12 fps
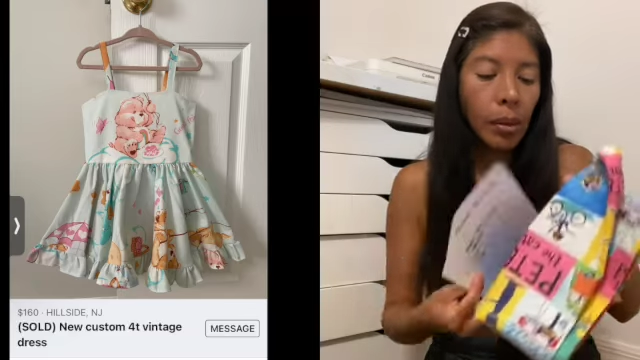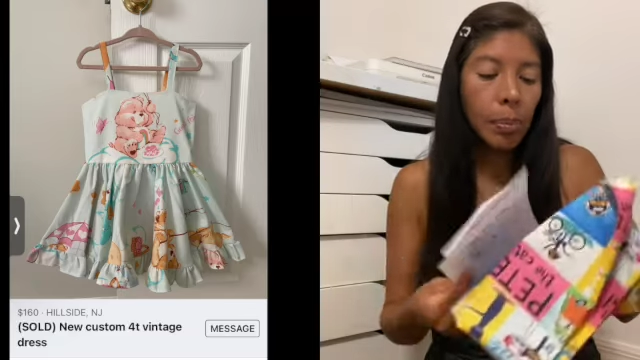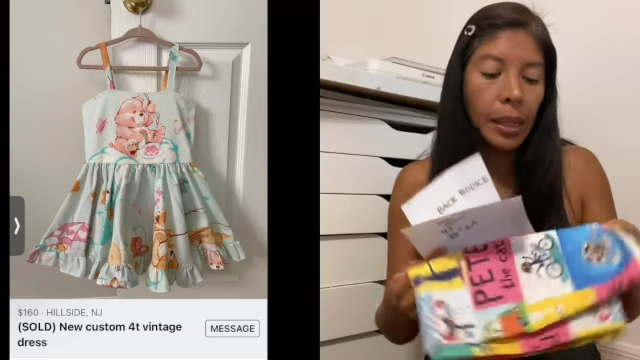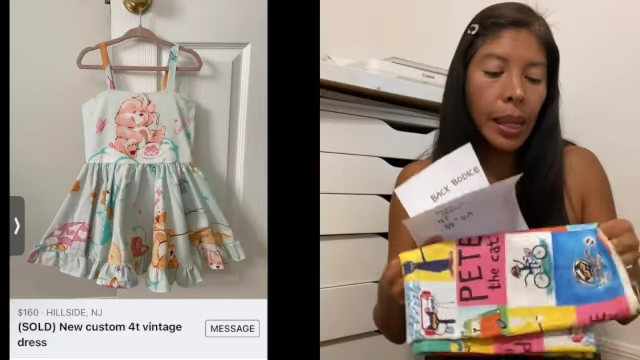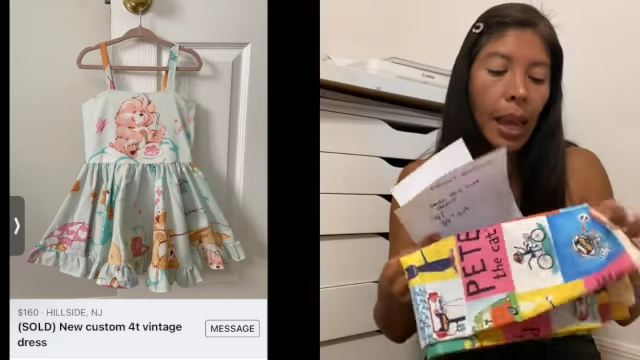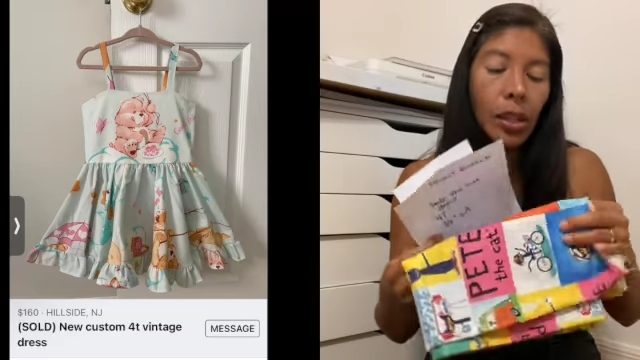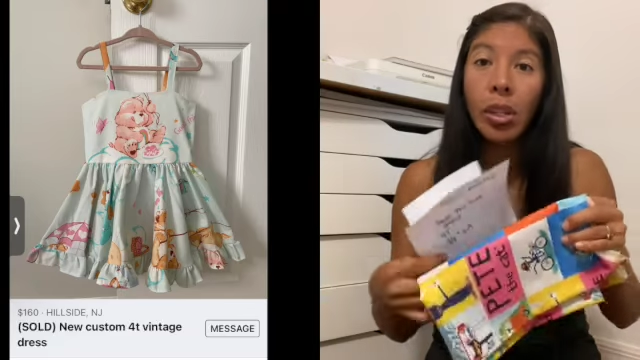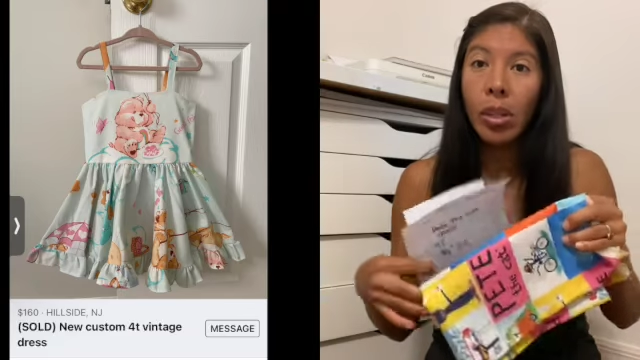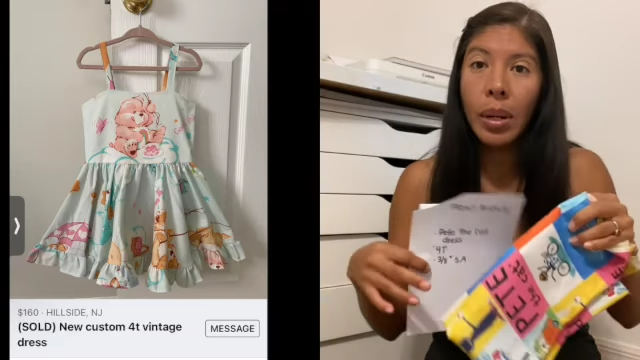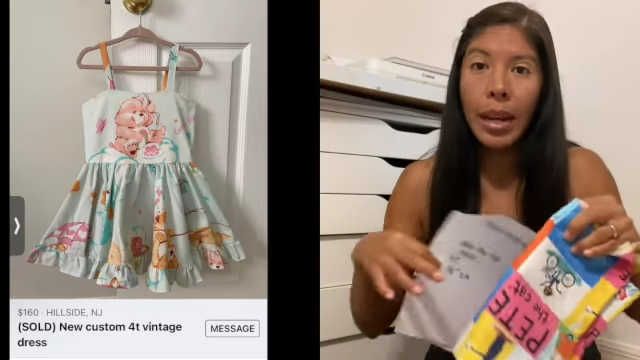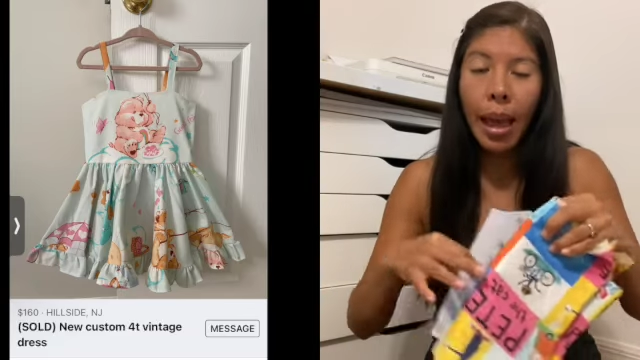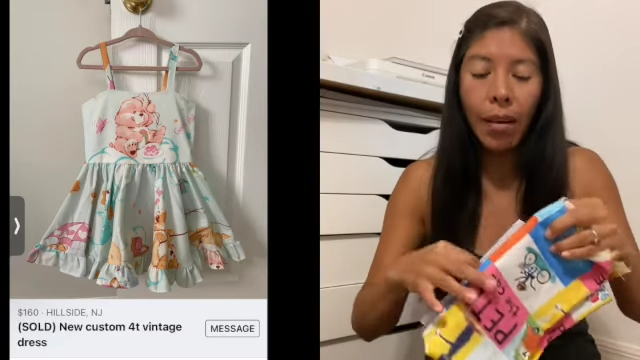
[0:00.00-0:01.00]
and
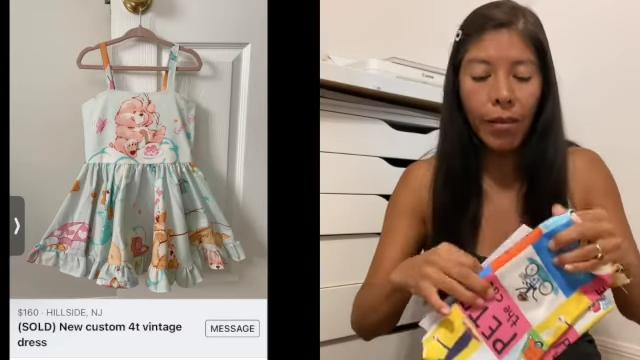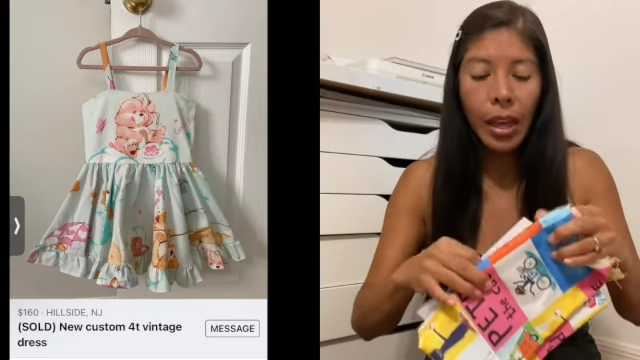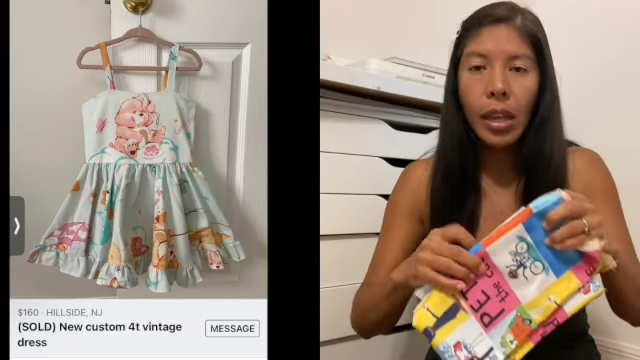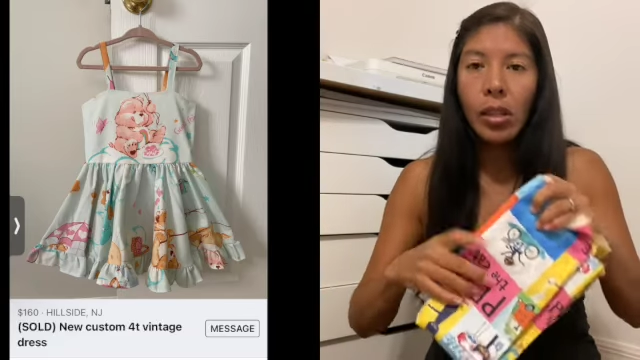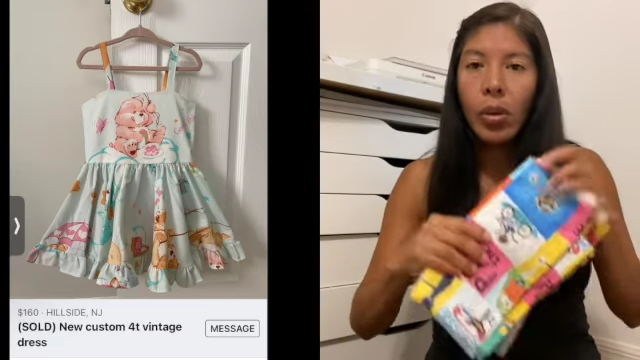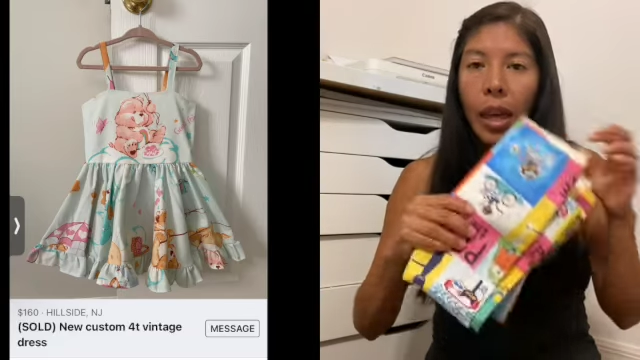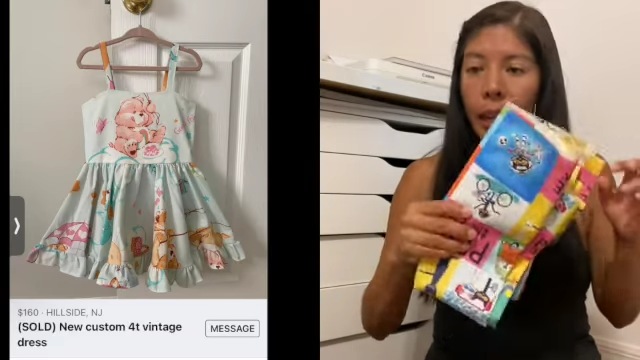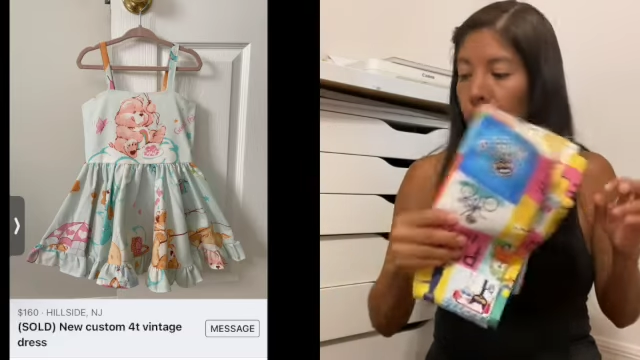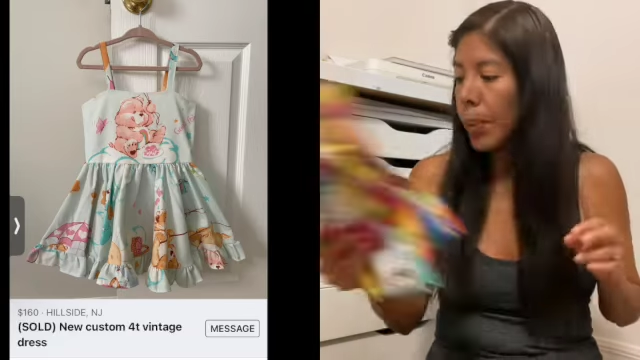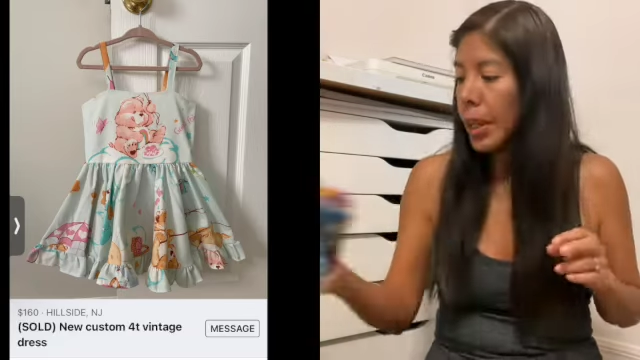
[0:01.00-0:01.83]
I thought this would be a great